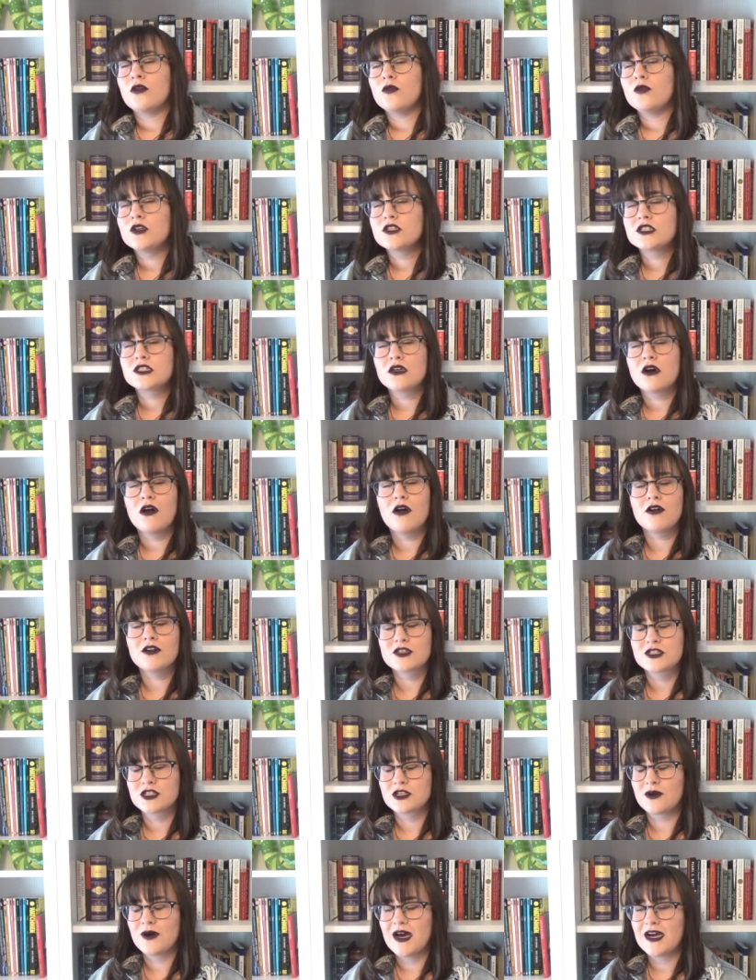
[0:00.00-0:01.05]
which
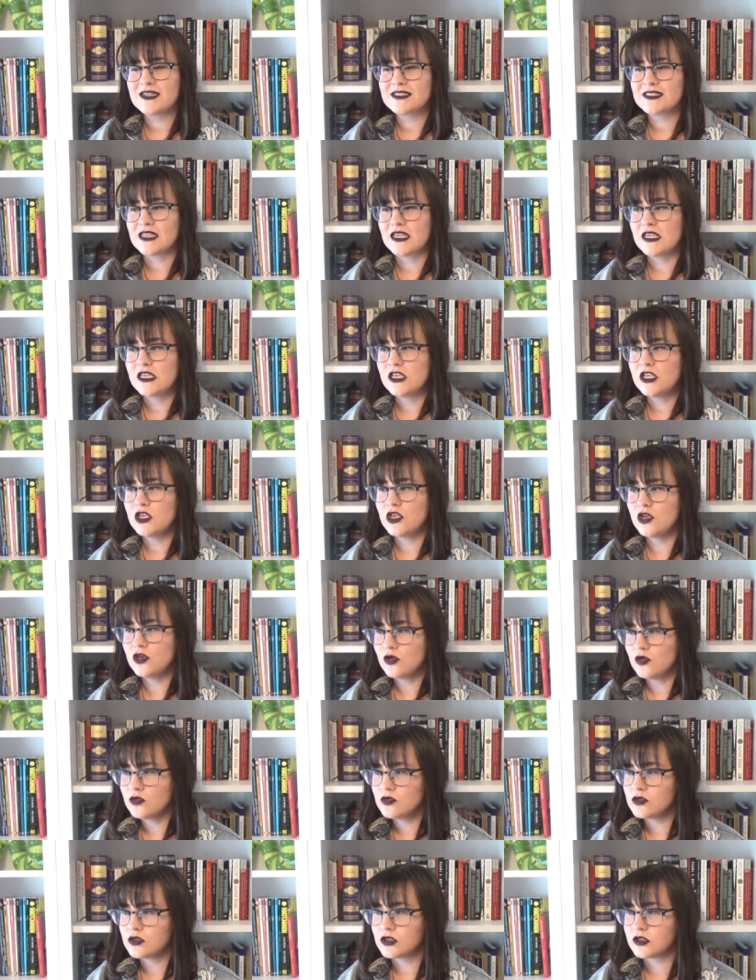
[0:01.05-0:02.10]
also has a
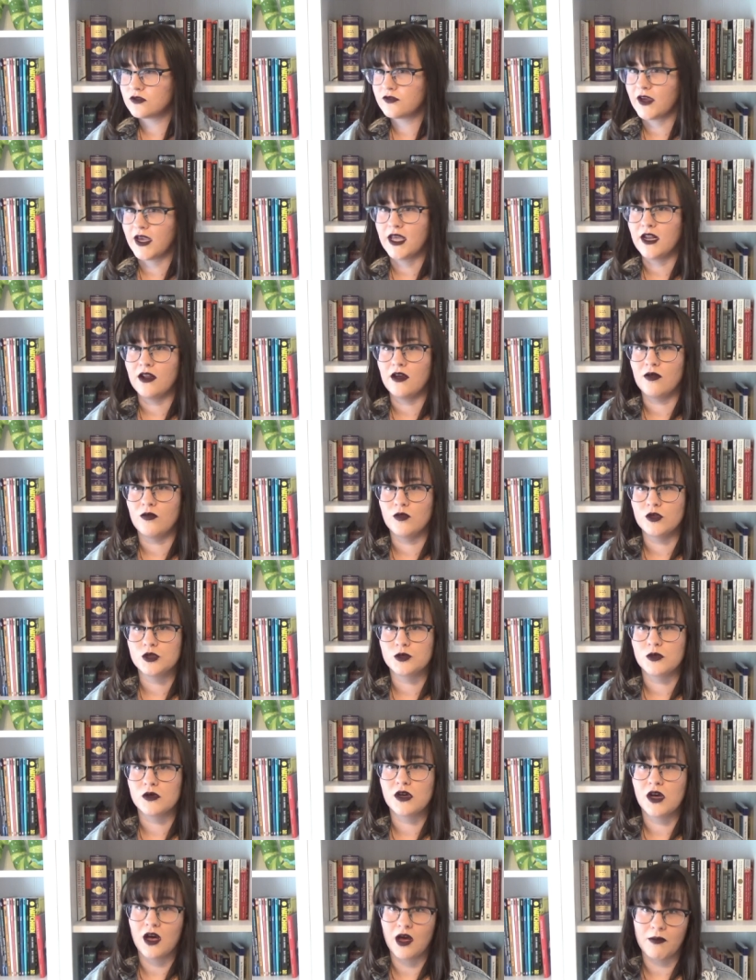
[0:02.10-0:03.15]
huge fandom which
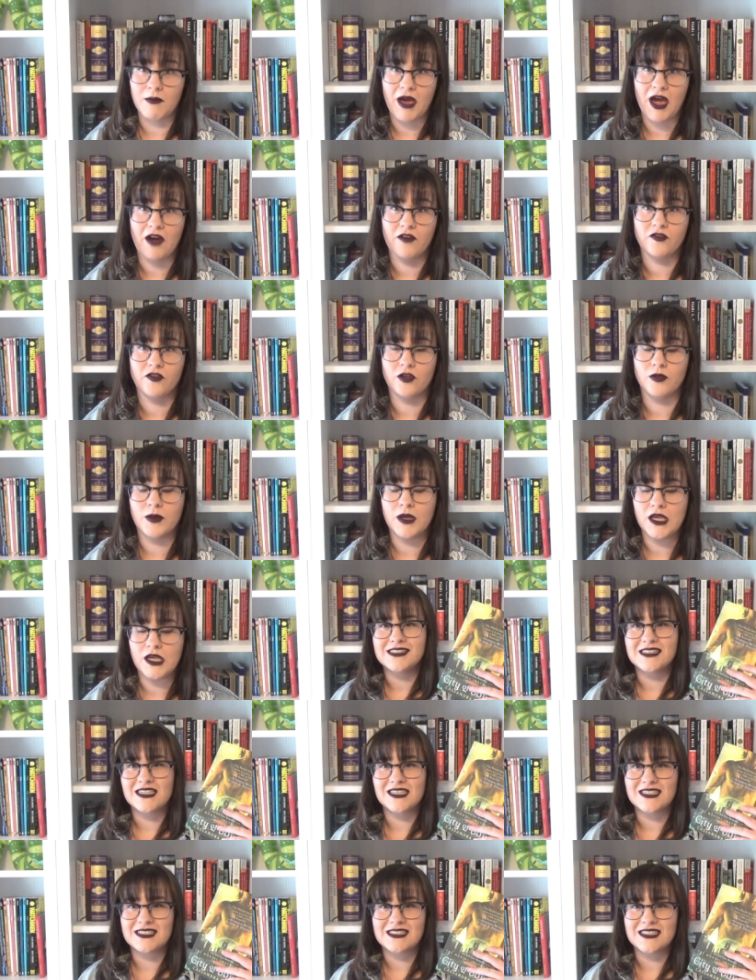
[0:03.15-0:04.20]
will come after me,
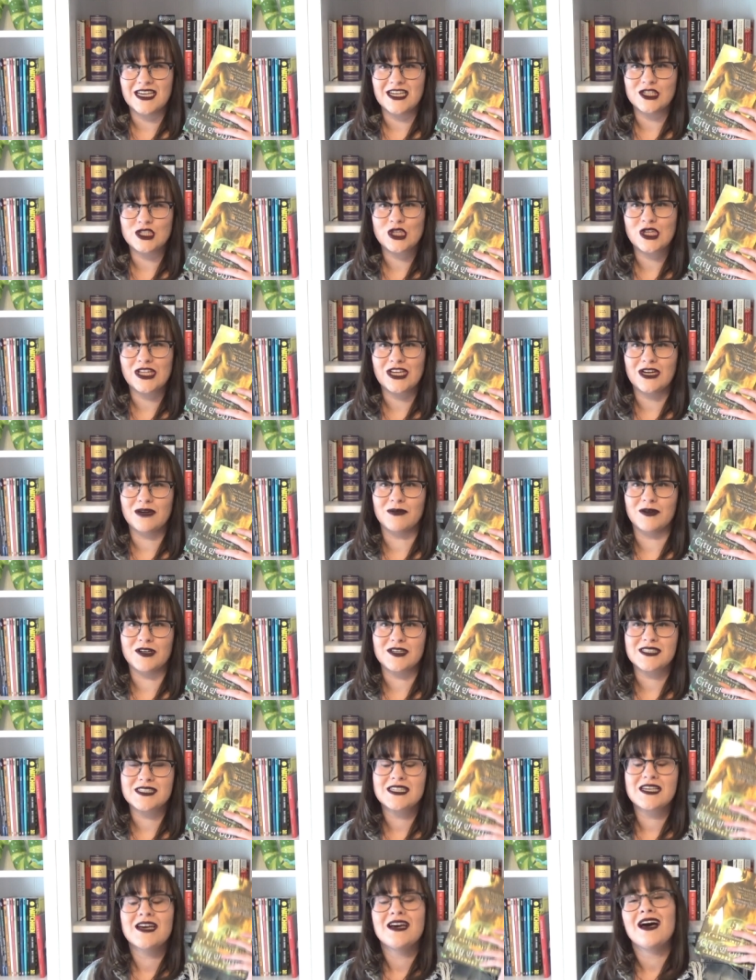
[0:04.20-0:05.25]
the Cassandra Clare
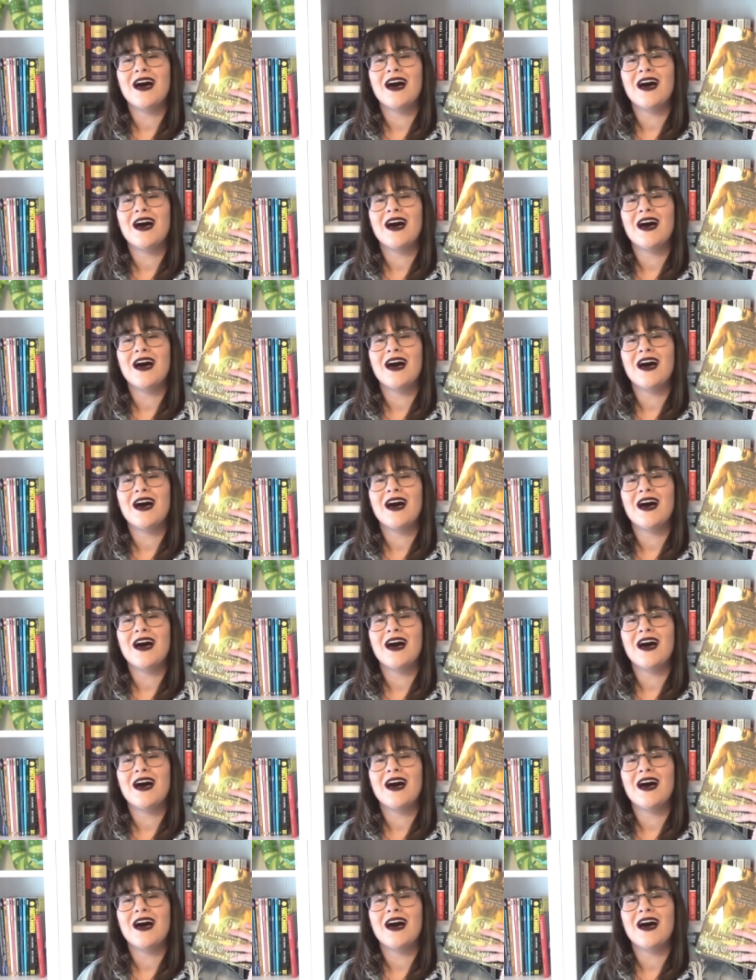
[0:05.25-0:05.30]
books.